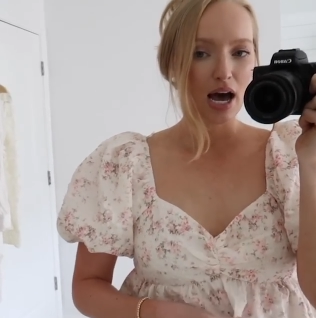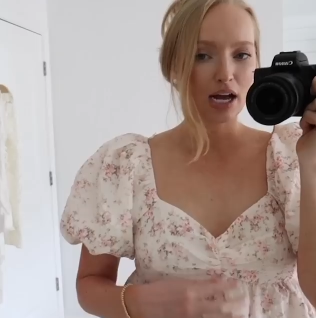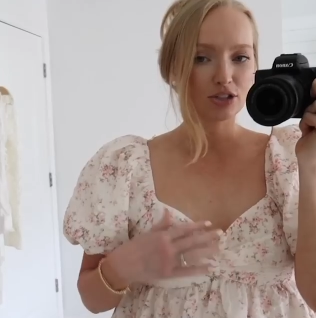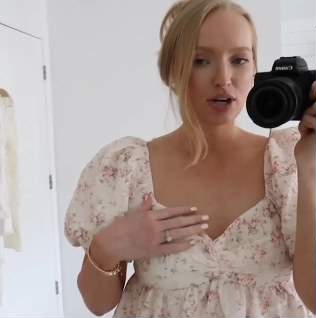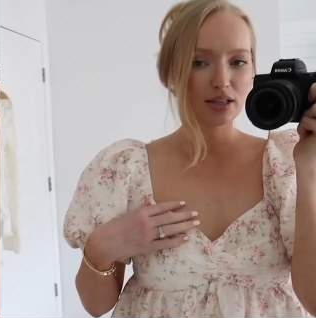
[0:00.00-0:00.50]

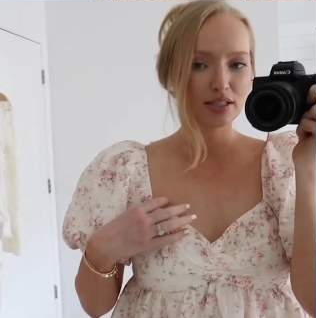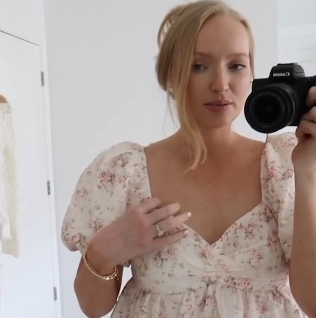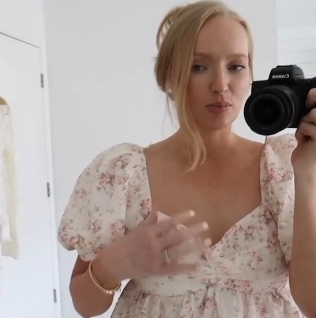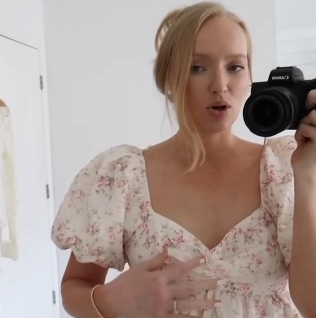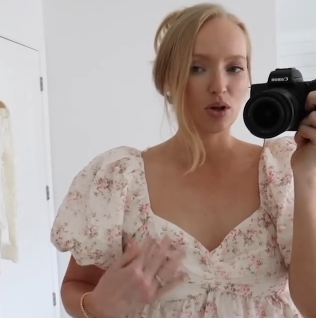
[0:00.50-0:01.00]
I tried the
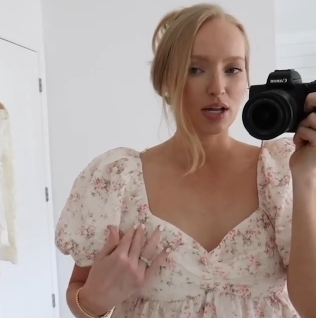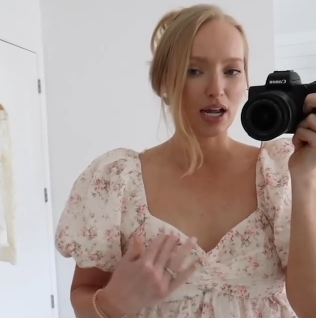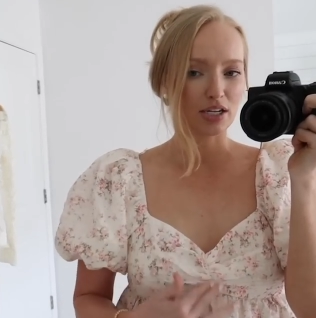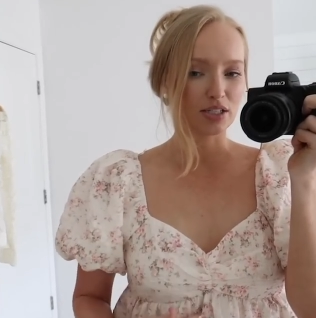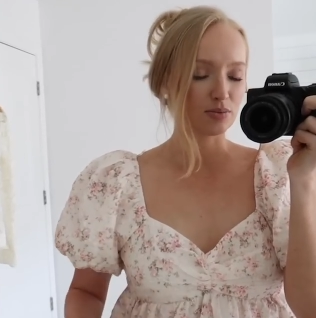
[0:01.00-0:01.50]
small and
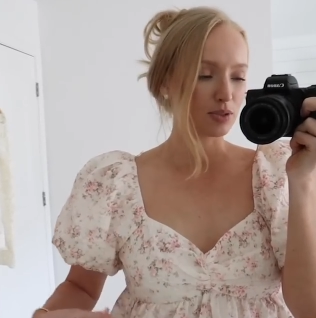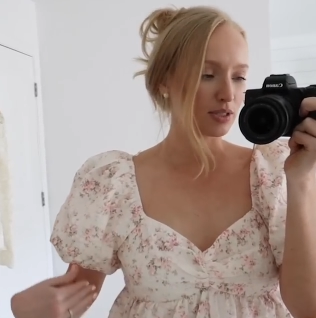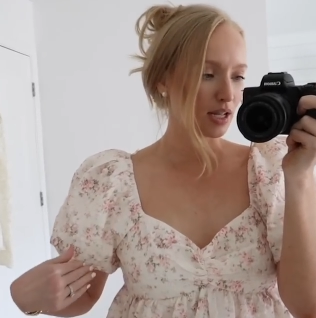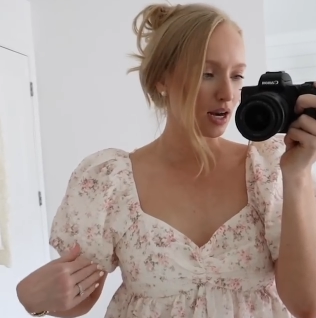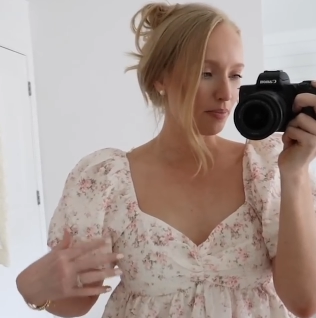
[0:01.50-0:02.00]
I just
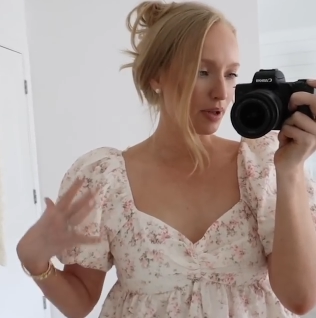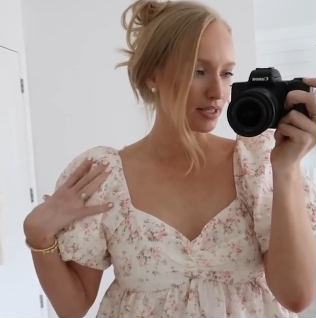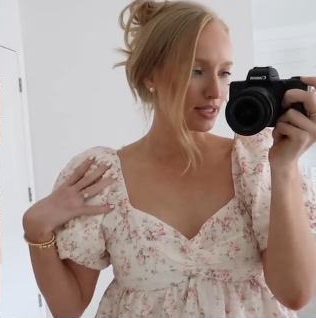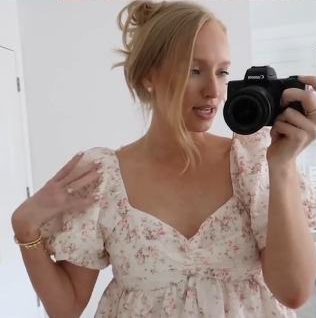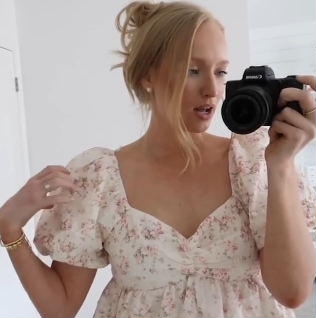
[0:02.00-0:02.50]
was kind of
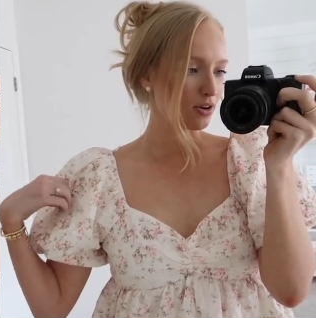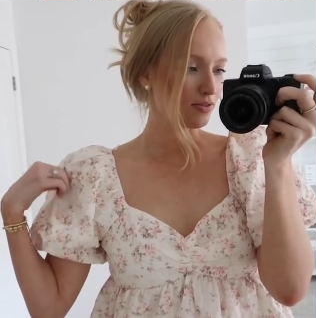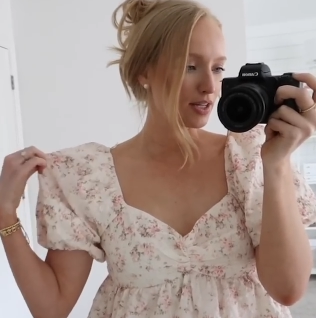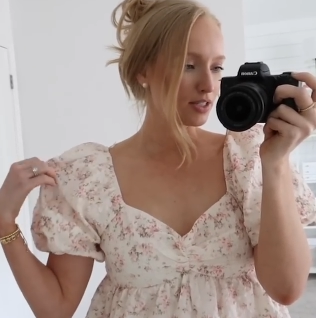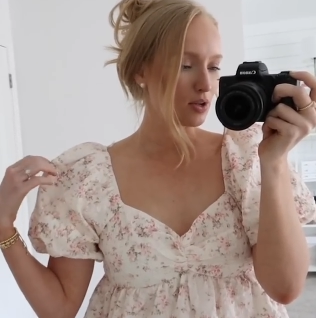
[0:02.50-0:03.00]
busting out of it.